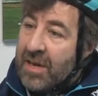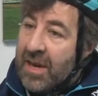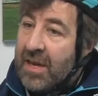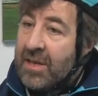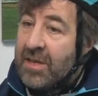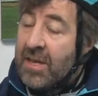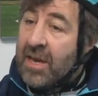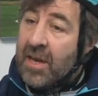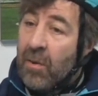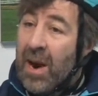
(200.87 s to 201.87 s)
And
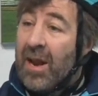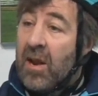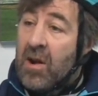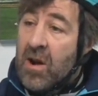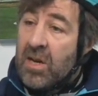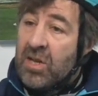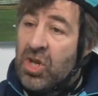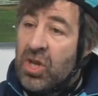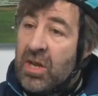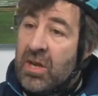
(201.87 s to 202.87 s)
yeah, they were at
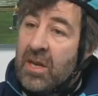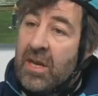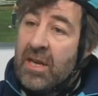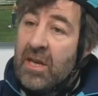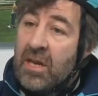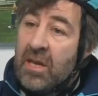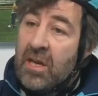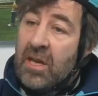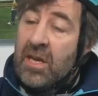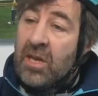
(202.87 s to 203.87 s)
large in the
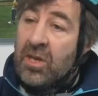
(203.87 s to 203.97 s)
do, in do